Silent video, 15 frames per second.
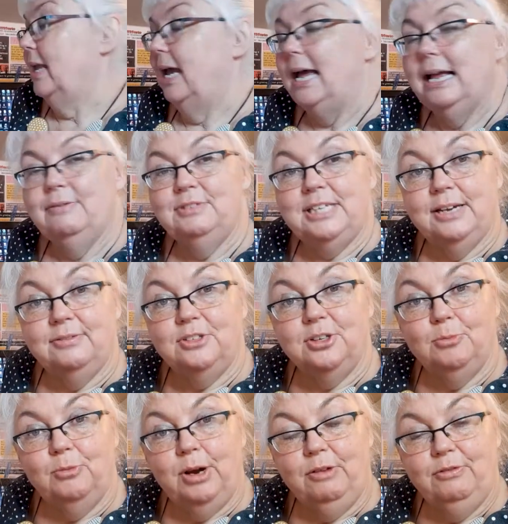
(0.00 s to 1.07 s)
I have to have
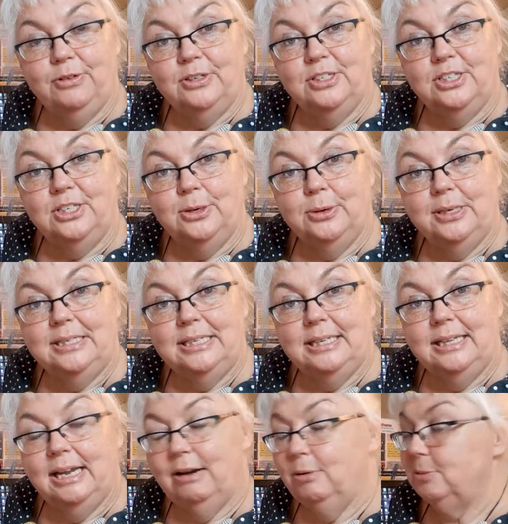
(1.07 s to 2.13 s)
some reference to it in there.